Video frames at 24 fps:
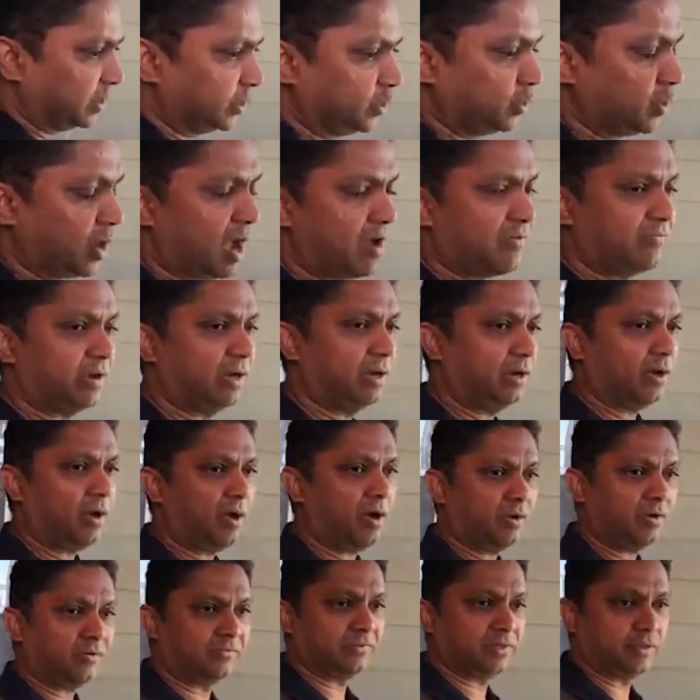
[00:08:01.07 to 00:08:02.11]
you have a
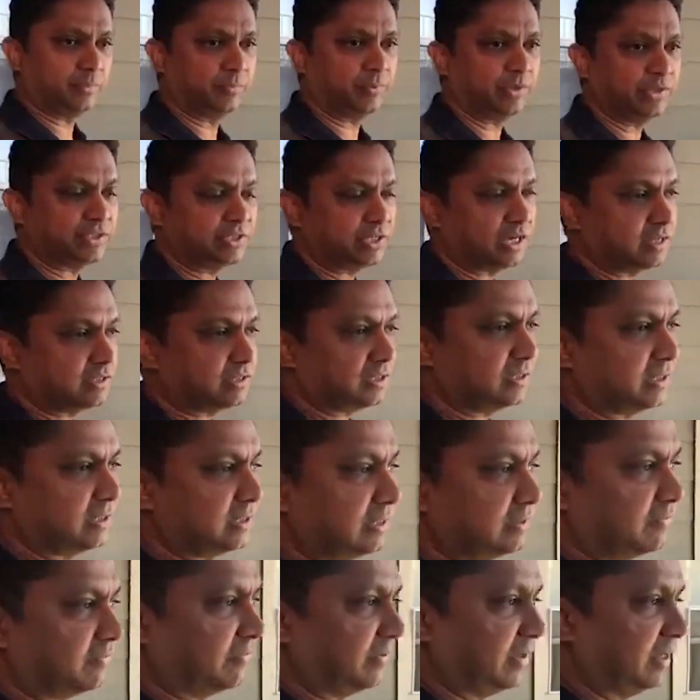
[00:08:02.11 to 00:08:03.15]
lot of depreciation
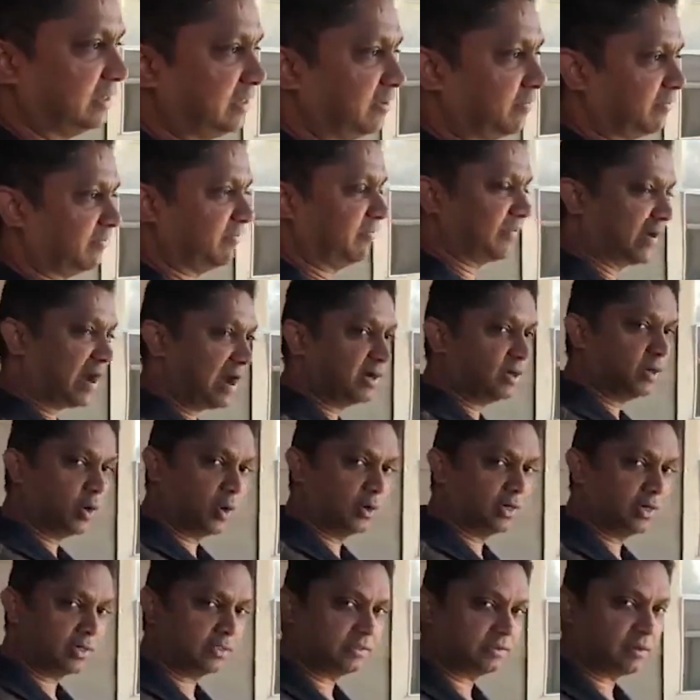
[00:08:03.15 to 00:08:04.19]
in the front
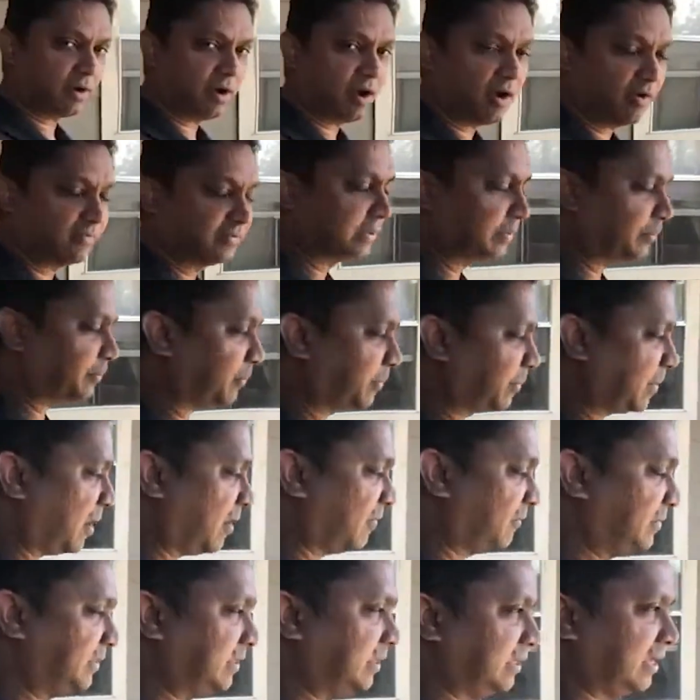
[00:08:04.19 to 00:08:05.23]
loaded of
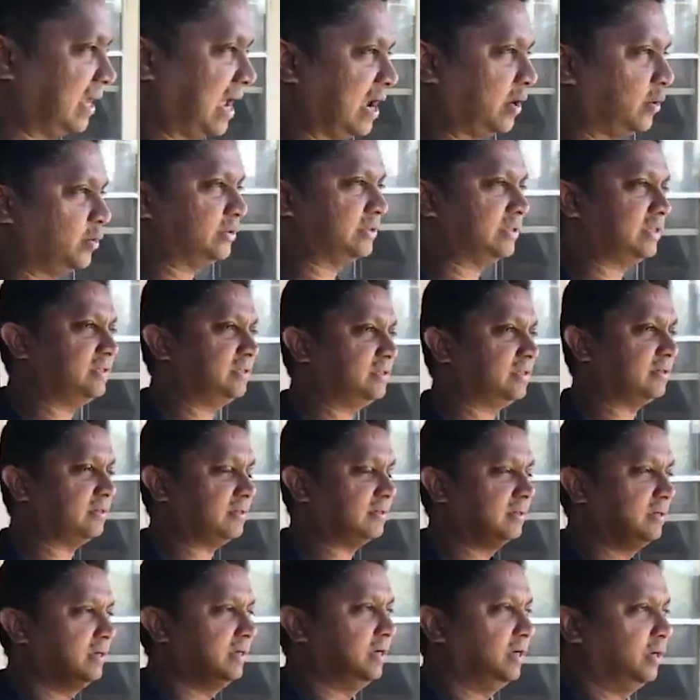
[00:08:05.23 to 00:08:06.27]
the
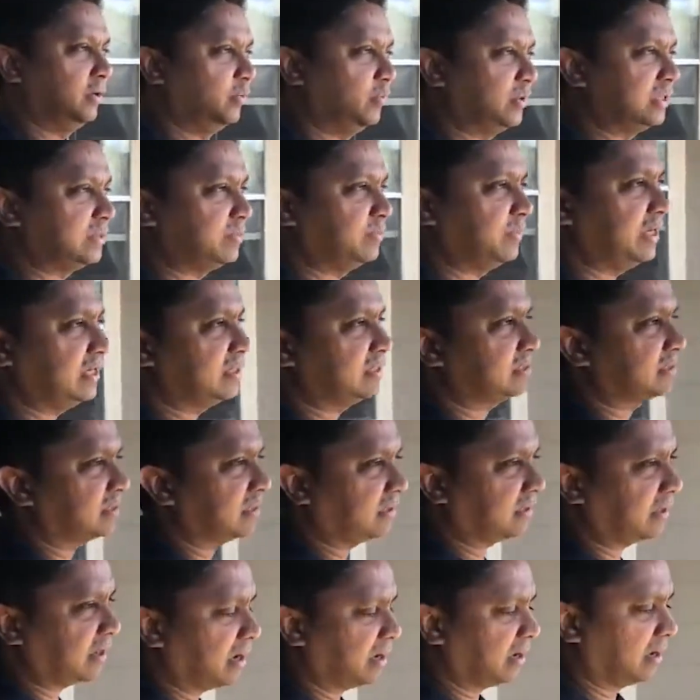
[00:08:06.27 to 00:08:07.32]
acquisition, which means
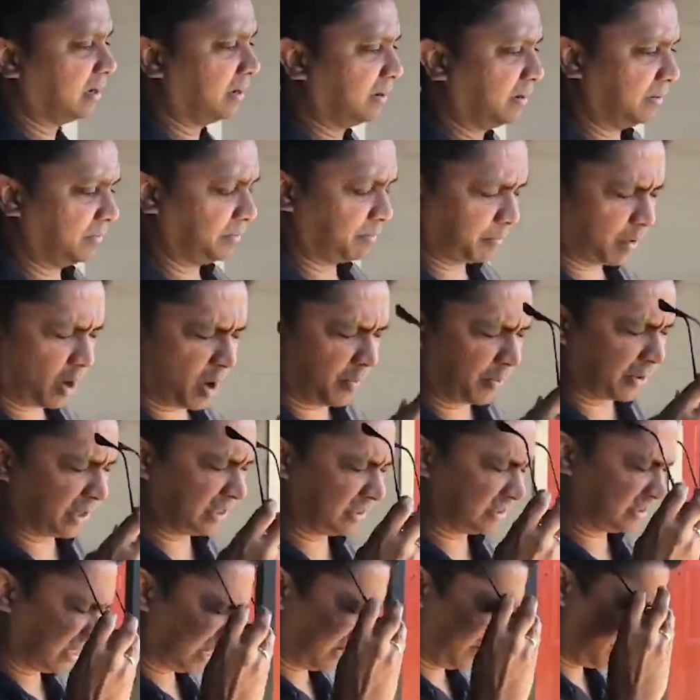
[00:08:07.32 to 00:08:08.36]

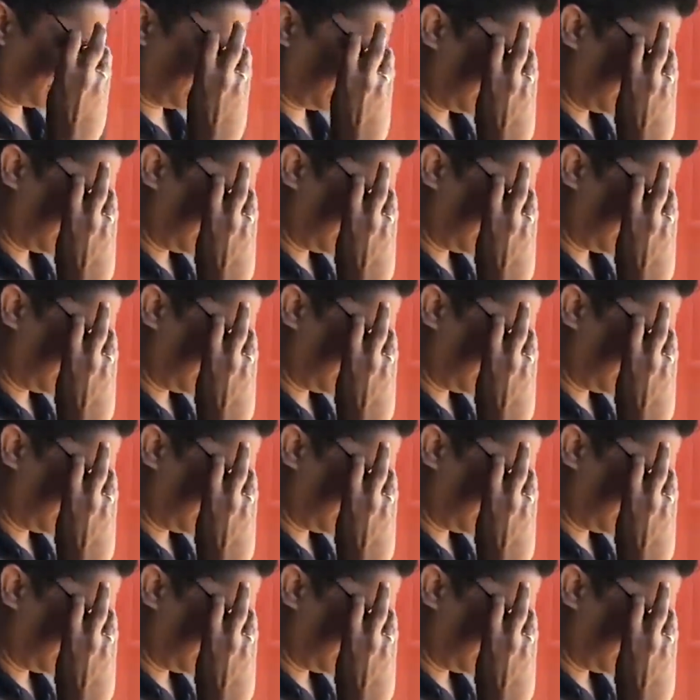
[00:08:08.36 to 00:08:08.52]
properties that